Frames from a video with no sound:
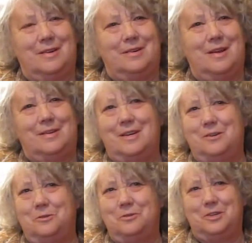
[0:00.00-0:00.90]
a
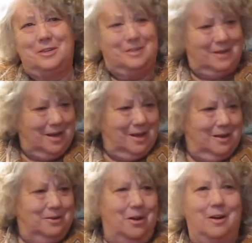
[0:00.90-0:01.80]
teacher. She
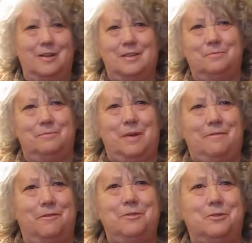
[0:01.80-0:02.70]
taught us. My
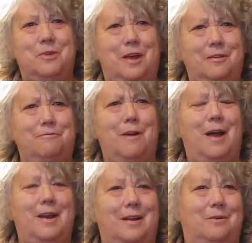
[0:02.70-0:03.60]
first creative
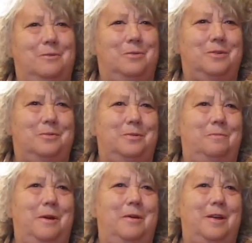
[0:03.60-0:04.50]
writing was with
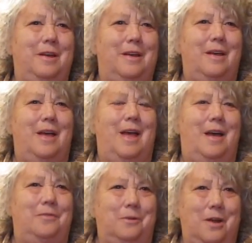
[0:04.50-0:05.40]
Barry
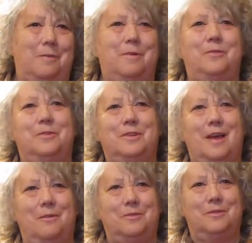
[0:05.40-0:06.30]
at the Grandmother's
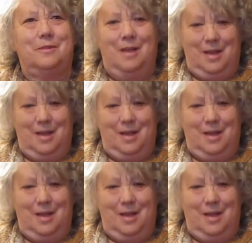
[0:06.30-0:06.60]
Council.